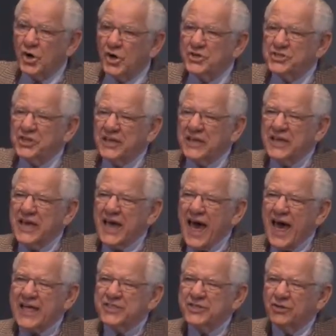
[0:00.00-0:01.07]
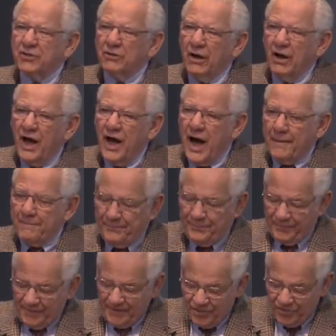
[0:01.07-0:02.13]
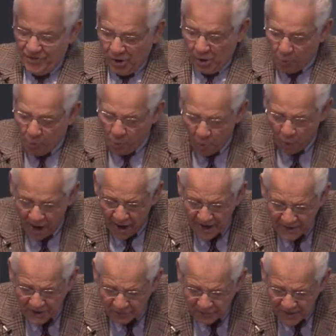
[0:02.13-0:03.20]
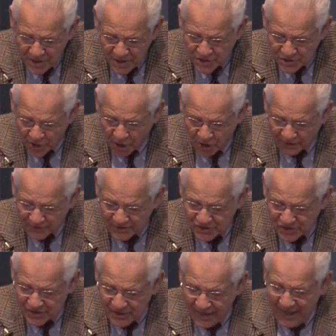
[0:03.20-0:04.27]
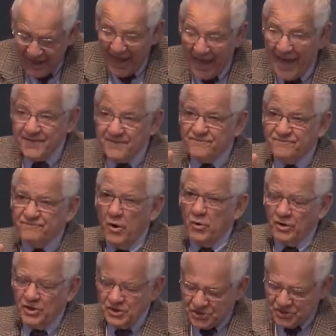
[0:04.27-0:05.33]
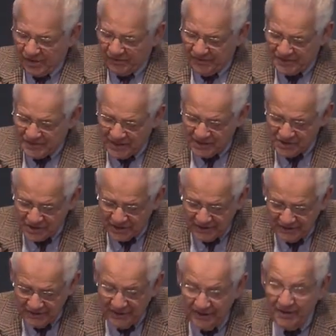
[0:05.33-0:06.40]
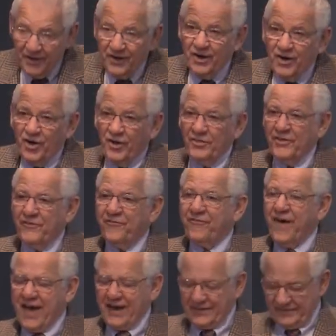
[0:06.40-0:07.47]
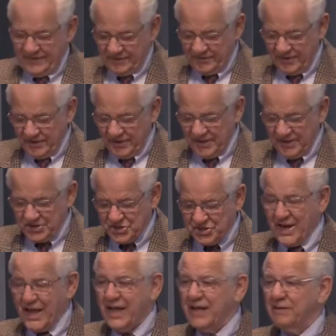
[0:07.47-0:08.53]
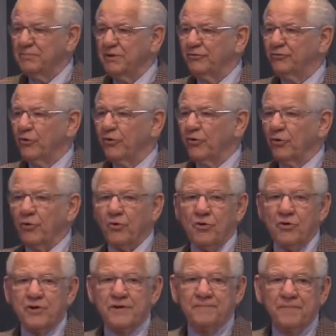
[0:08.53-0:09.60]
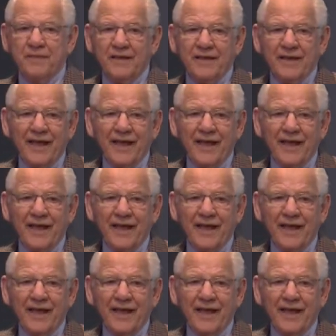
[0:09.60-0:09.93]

are to gather up their wandering thoughts and focus their attention on the fact that they're going to stand before the Lord